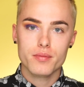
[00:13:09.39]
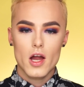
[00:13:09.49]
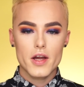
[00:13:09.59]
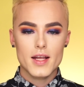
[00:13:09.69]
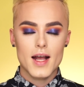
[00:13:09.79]

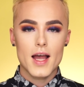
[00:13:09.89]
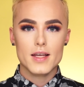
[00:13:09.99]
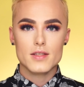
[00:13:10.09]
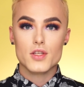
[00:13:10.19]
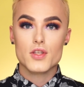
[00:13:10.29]
Alright
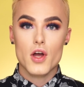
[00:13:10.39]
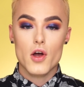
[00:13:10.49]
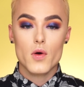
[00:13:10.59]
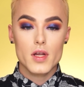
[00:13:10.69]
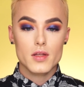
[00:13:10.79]
guys,
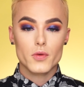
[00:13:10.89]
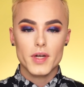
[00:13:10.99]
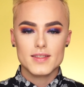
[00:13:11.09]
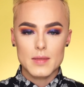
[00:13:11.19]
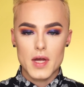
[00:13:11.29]
so the
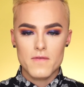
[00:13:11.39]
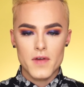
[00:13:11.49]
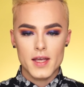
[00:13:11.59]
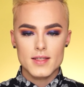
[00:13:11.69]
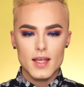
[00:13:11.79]
rest of my
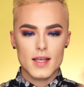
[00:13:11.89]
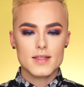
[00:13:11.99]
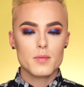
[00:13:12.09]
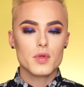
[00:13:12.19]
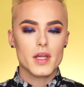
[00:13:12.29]
face is
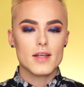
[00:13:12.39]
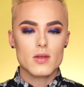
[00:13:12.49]
complete,